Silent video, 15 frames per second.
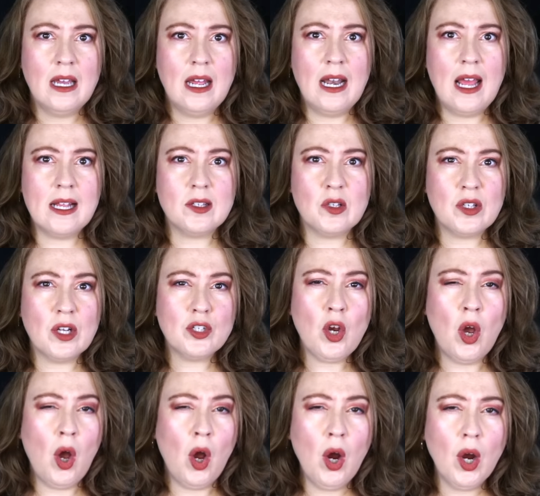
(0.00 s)
and had such
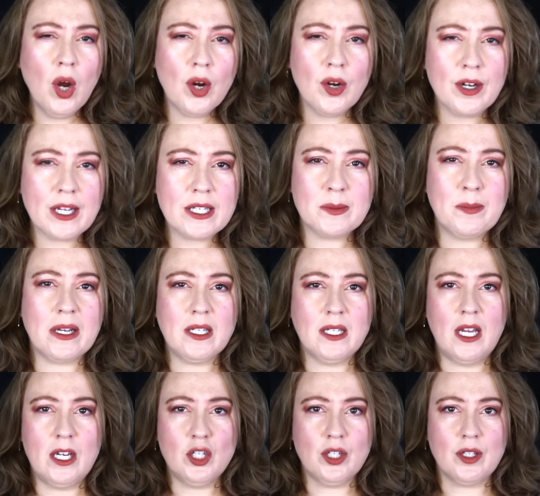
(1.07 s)
hard
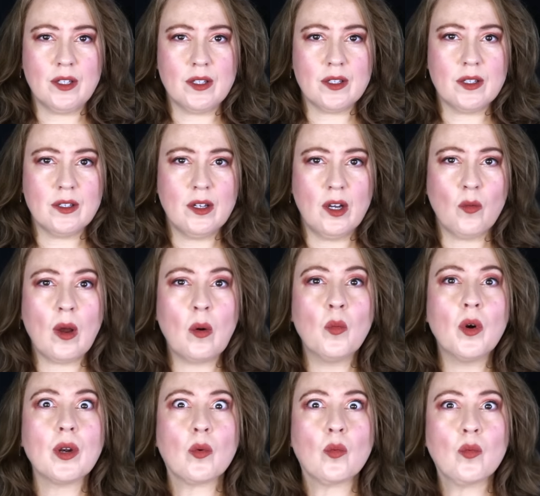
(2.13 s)
expectations around
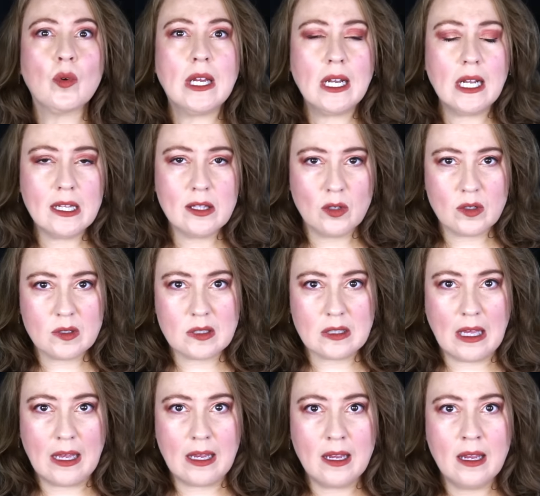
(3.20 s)
what a reading looks
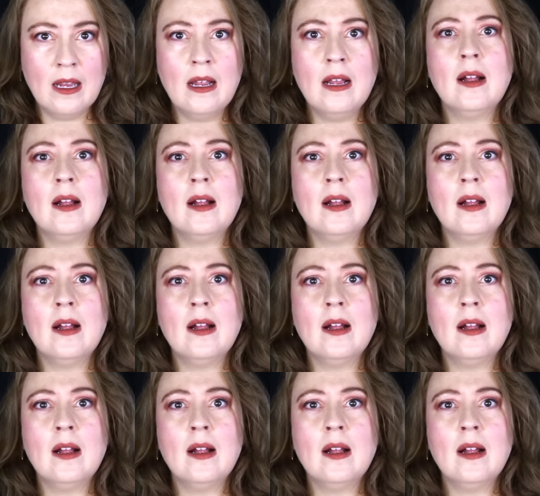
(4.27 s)
like